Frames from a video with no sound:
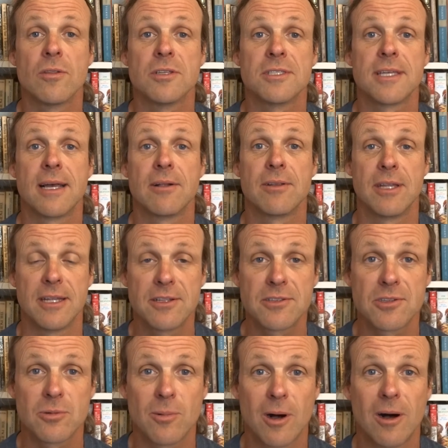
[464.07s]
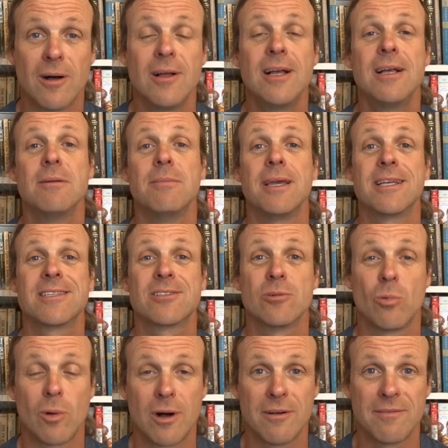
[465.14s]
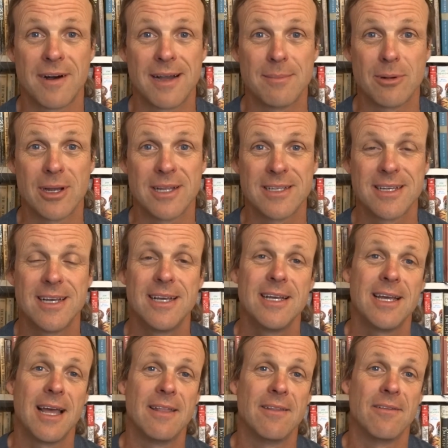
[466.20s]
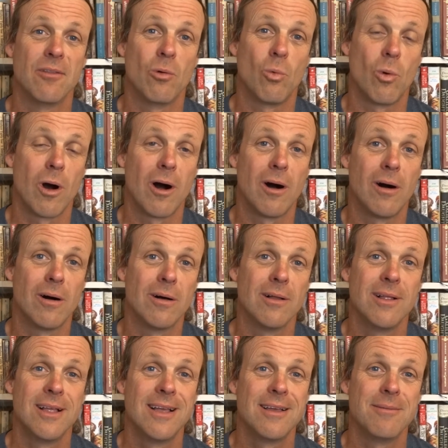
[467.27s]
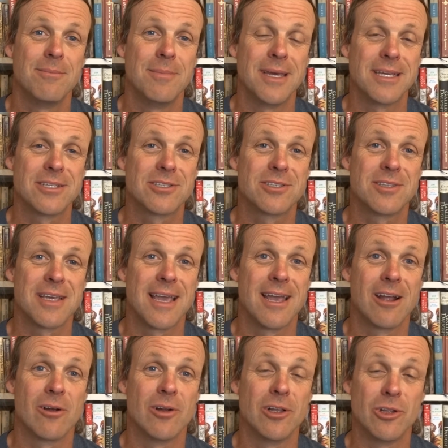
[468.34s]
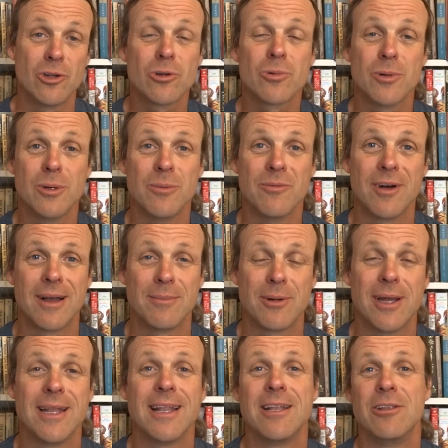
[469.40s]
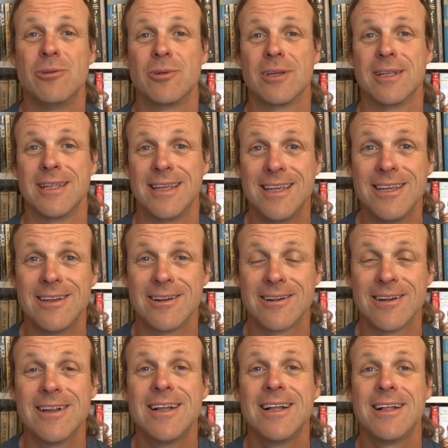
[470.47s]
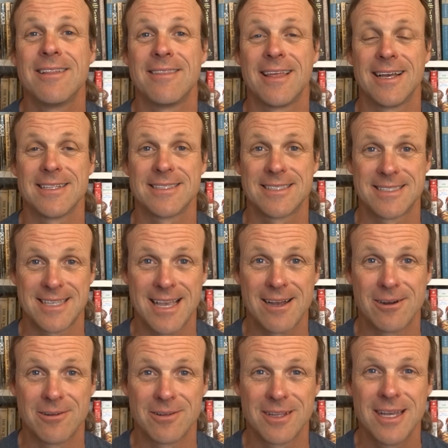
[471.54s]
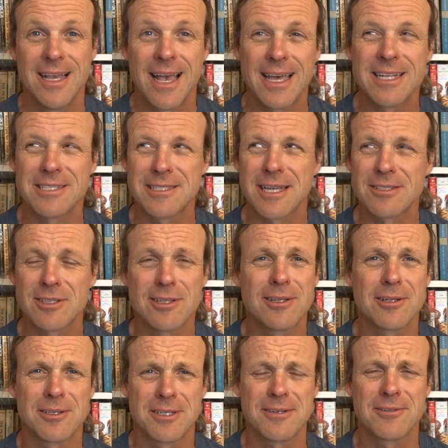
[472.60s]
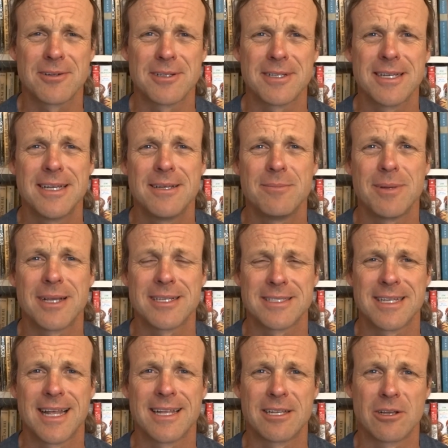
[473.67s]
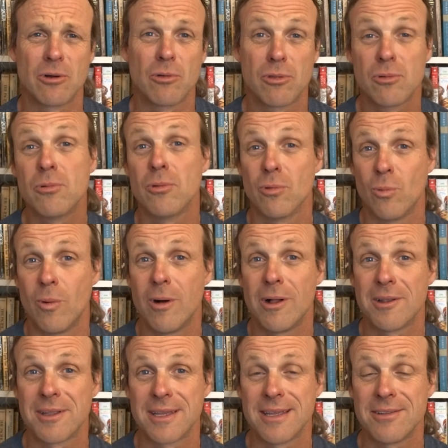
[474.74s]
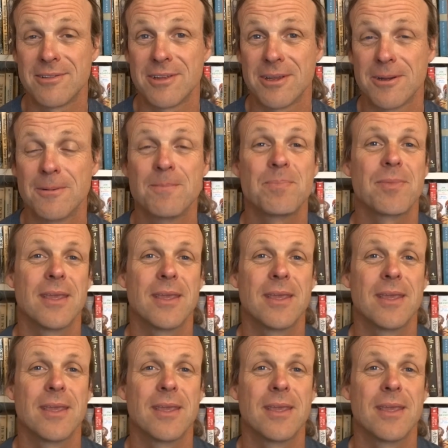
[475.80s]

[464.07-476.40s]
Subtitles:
The sound hits the wall, makes the wall vibrate, and then the wall makes the air in your room vibrate, and you can hear that sound. And it sounds a little different because it had to go through the wall to get to you.